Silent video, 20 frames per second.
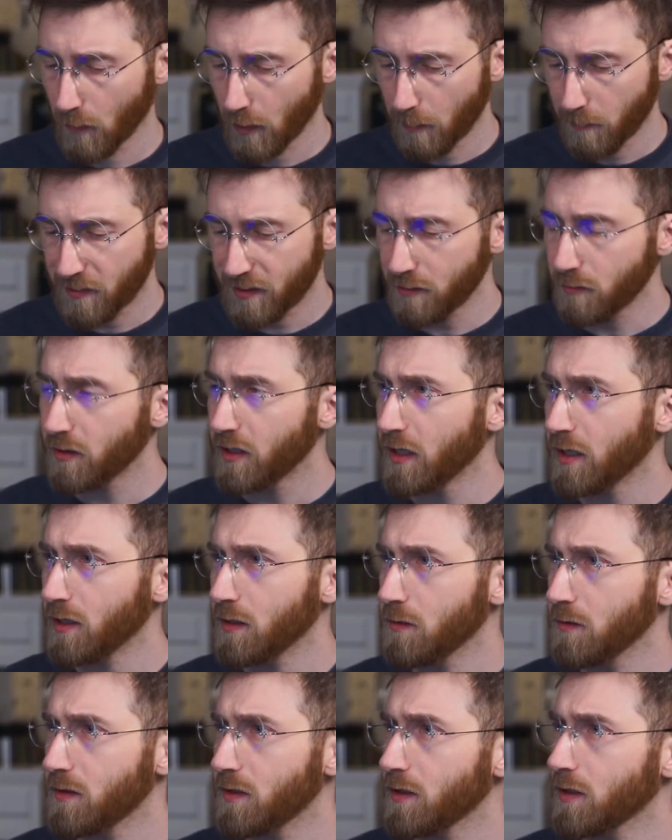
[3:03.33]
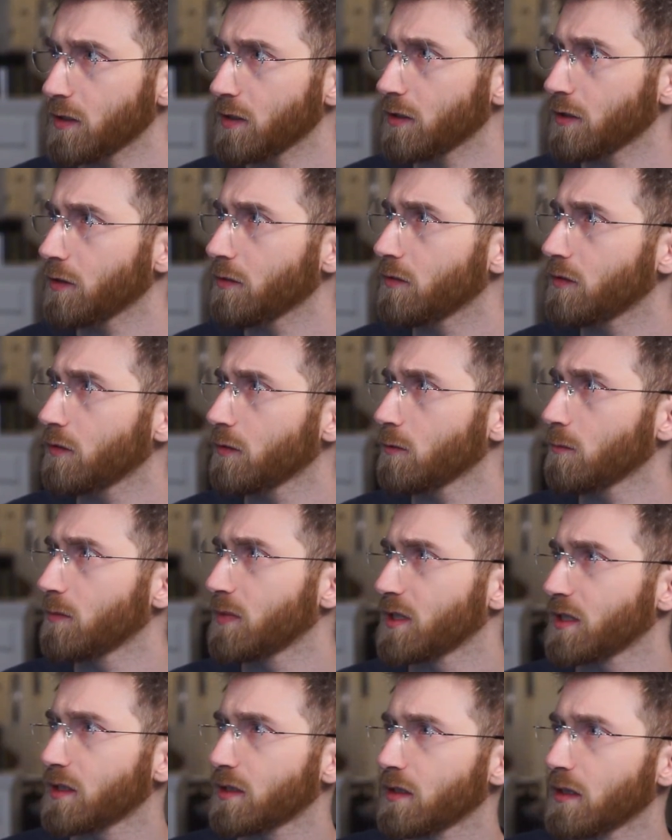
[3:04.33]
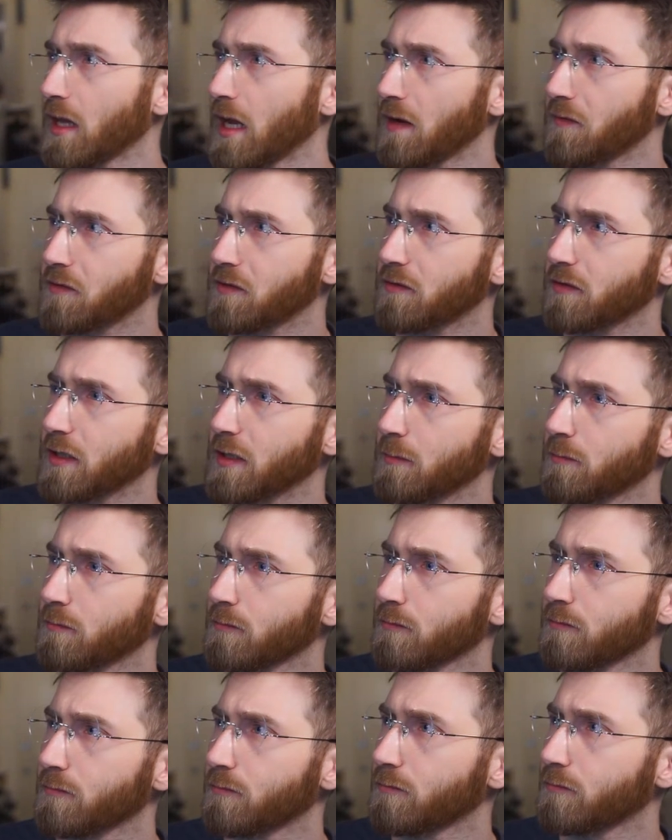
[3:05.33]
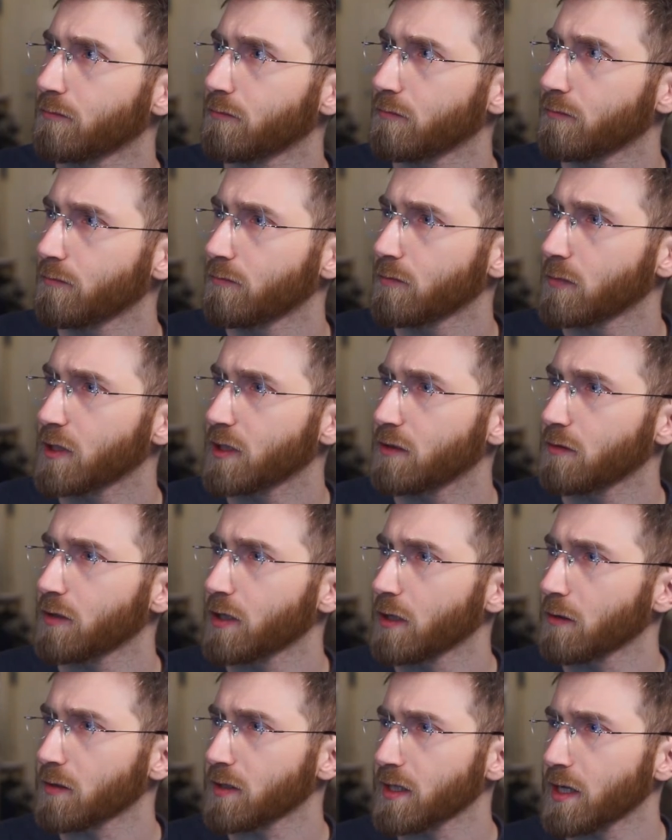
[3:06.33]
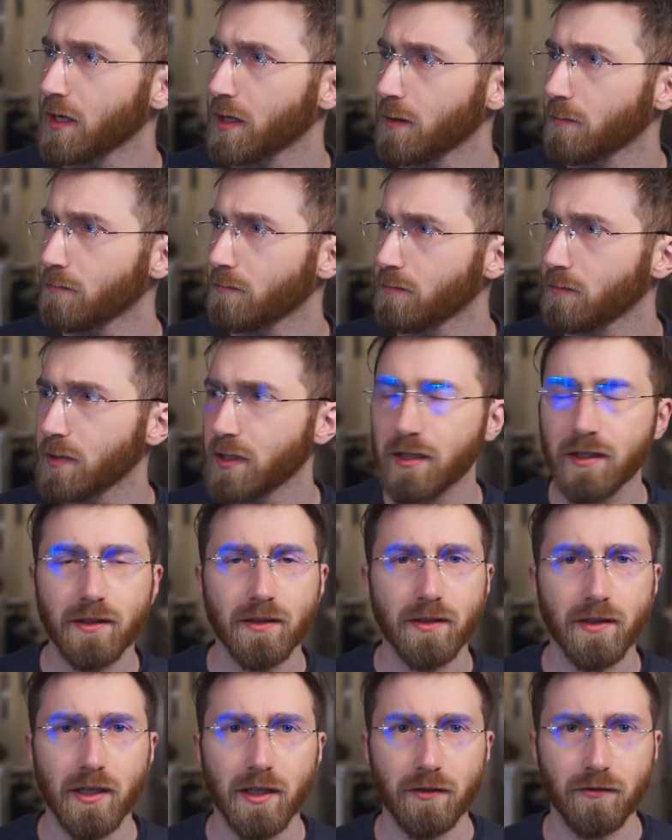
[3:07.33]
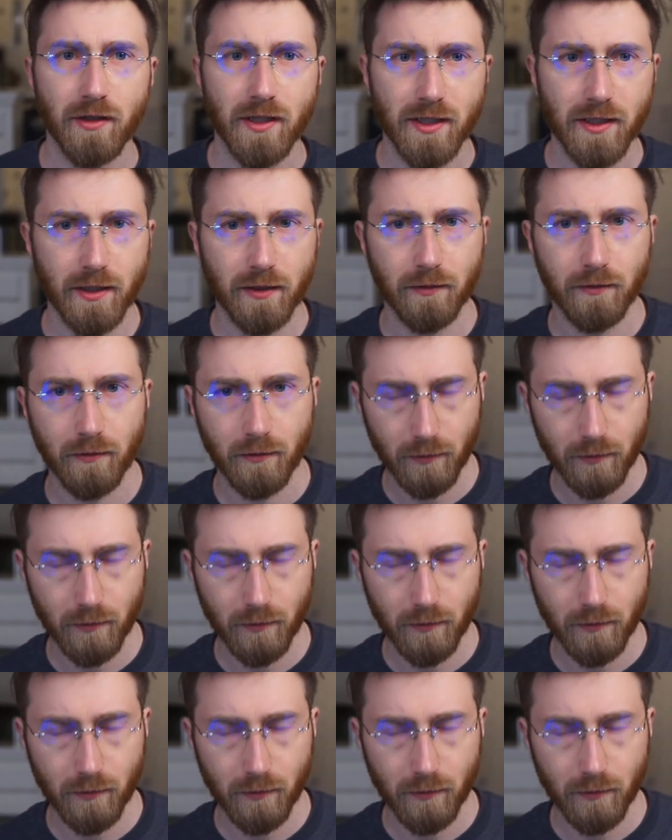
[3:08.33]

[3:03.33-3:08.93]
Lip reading: I'm still getting used to YouTube's live stream studio setup. It's interesting.